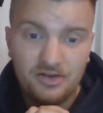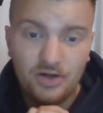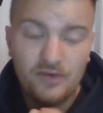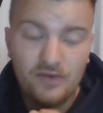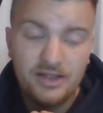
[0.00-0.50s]
They
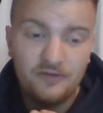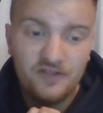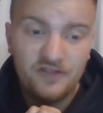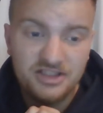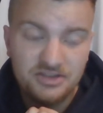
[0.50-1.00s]
didn't finish
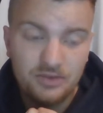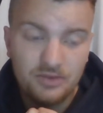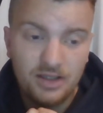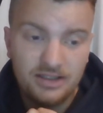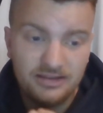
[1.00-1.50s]
too high
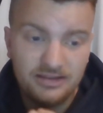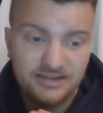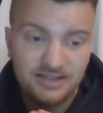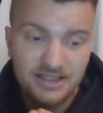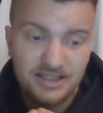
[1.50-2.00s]
in La Liga
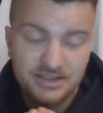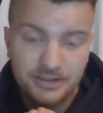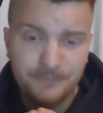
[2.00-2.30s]
last year.